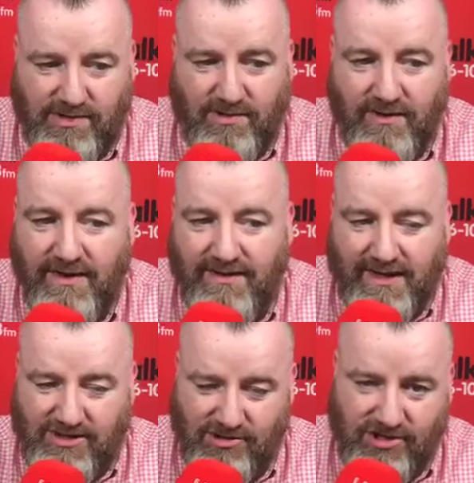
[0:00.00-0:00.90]
So
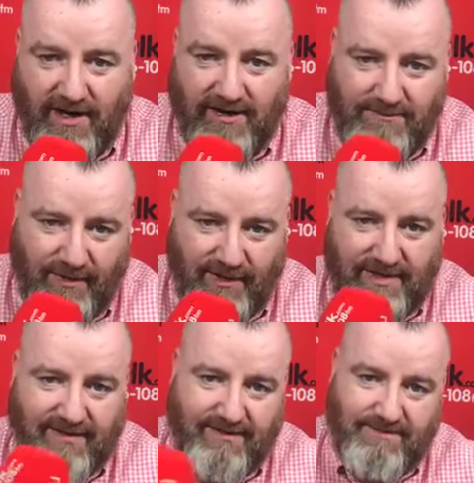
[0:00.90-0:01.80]
that's your starting
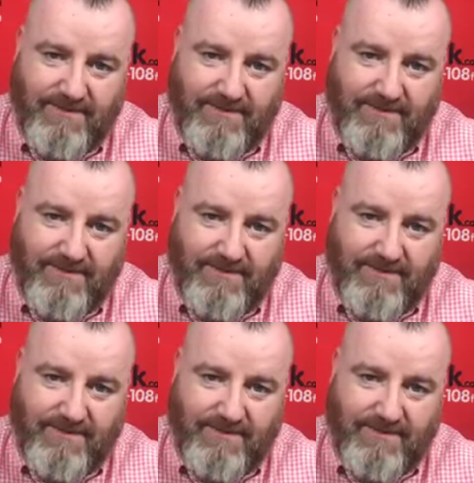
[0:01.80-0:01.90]
point.